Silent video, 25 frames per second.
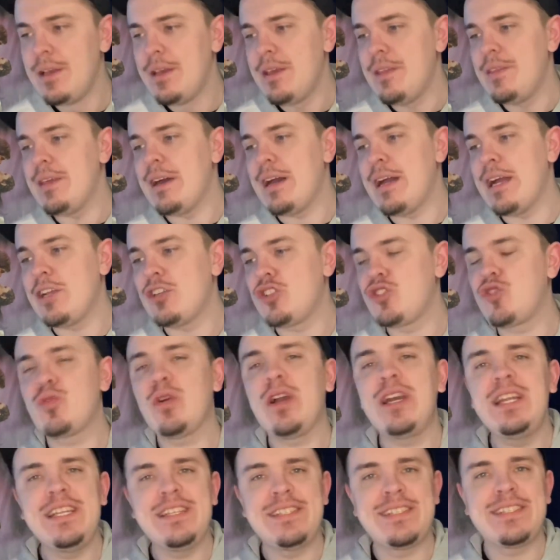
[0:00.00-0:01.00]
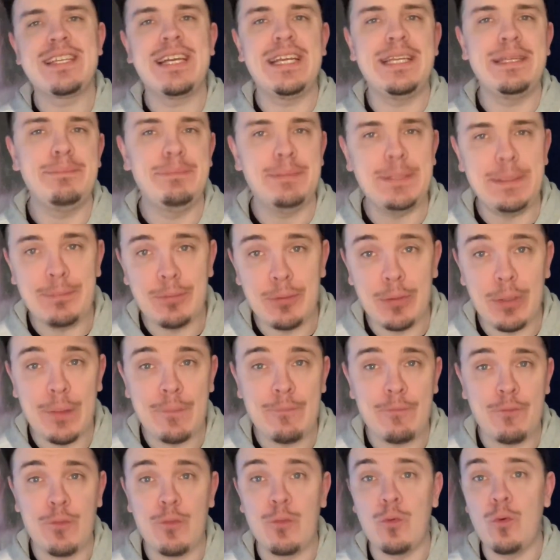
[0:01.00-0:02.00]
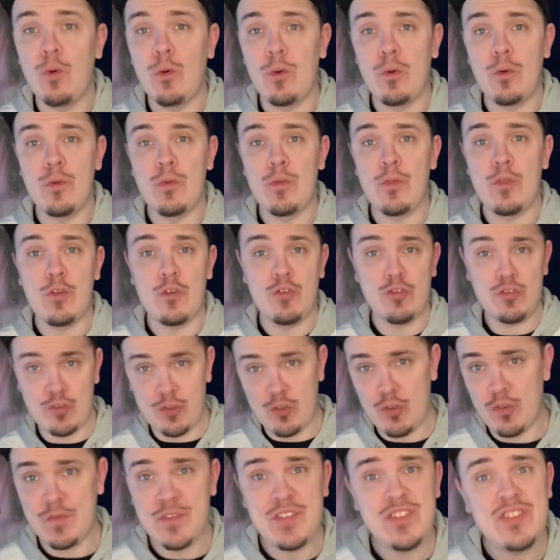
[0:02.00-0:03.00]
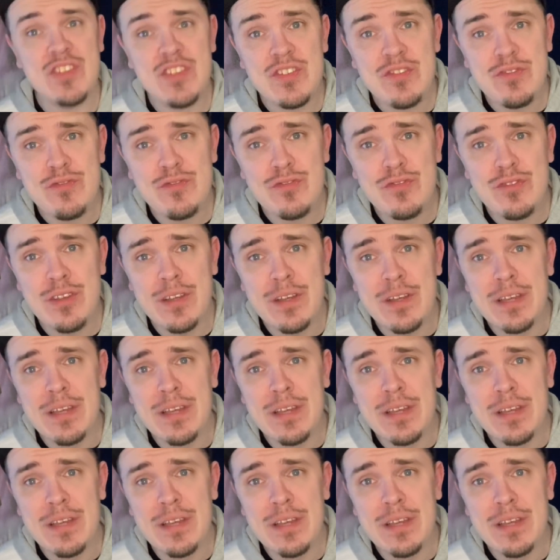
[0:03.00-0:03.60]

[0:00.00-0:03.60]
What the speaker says: that try to sign people up for their services,